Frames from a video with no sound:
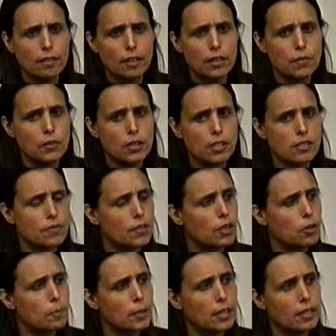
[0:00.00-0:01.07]
I mean, you guys
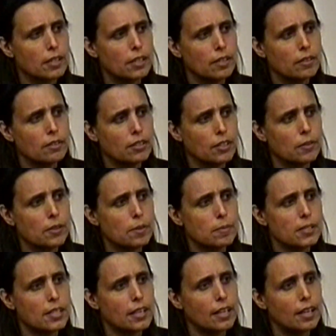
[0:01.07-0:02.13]
follow me, you know, you know what
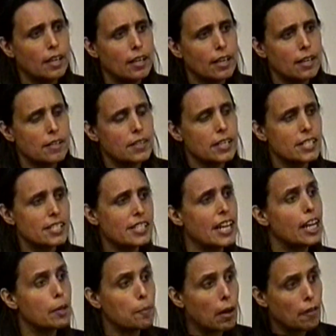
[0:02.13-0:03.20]
I'm saying? They just
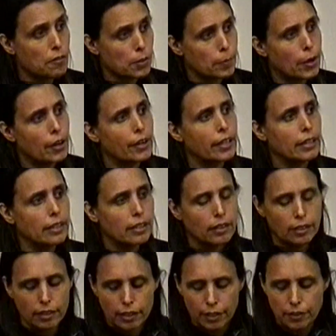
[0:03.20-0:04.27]
take them off the market.
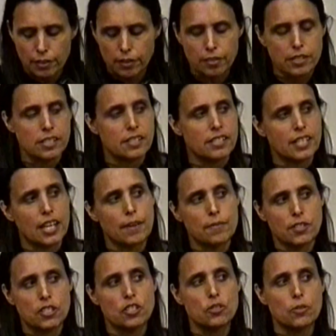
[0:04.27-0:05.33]
And then there's
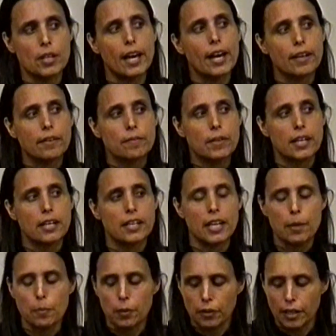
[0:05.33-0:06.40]
incentives to do that that
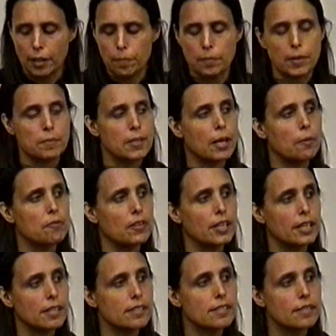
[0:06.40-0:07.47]
enable um, them to help
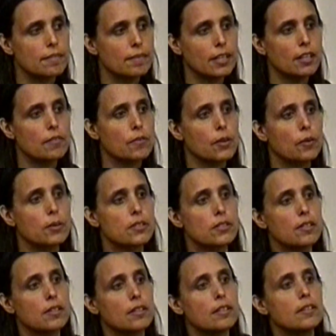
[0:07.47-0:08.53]
finance it. Thank you for the
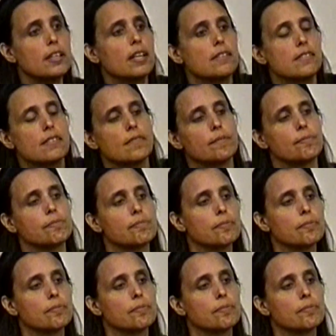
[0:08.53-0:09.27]
question. Yes?